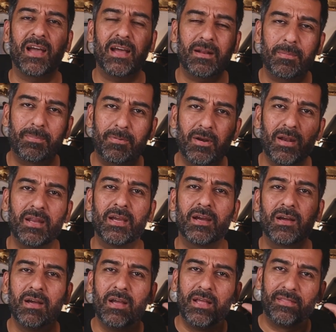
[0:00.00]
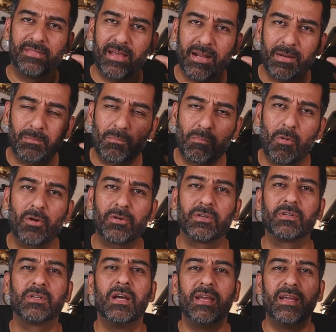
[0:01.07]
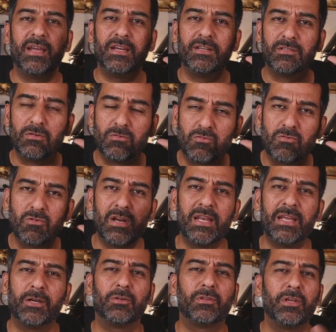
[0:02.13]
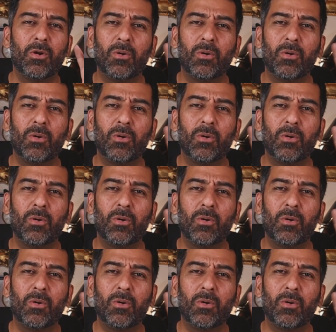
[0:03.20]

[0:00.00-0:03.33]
That Aprilia, that model is really good.